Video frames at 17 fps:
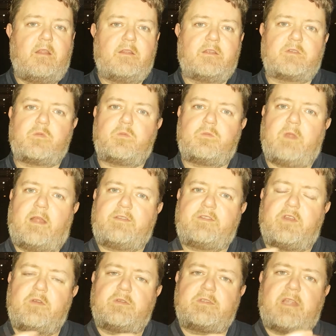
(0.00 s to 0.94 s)
There's
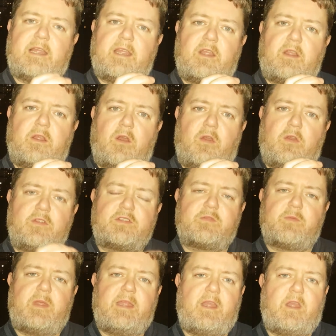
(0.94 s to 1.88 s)
tools like
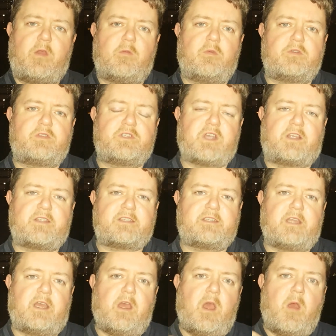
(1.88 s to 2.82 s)
Hootsuite, who will
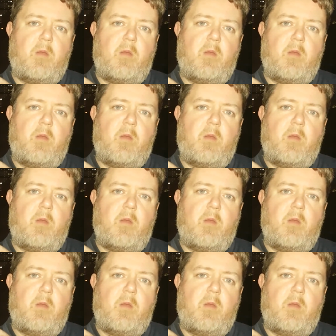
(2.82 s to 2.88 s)
just